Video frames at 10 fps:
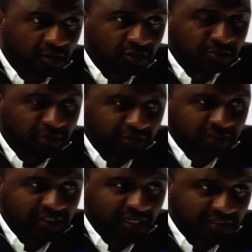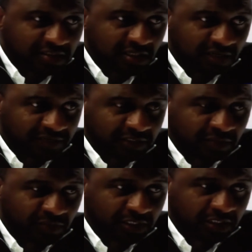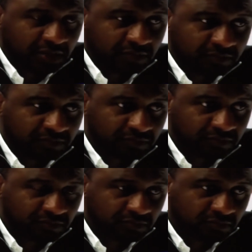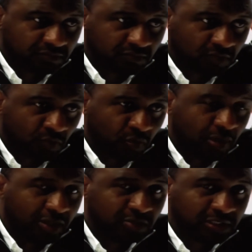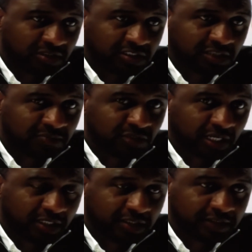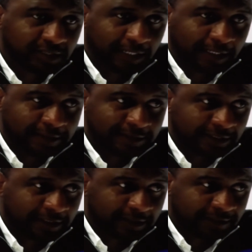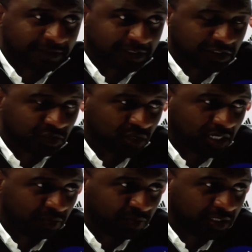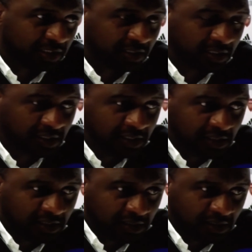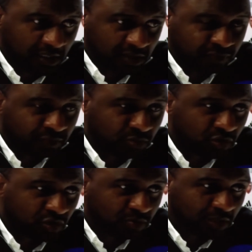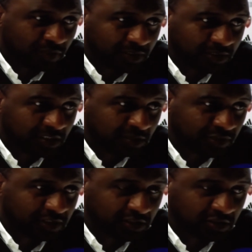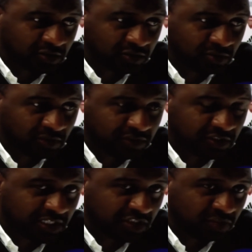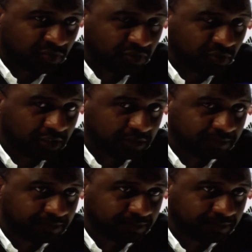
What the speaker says: On the merit, yes. I think we were the better team today. And that is why we, as a football club, are really disappointed not to leave the stadium with the win.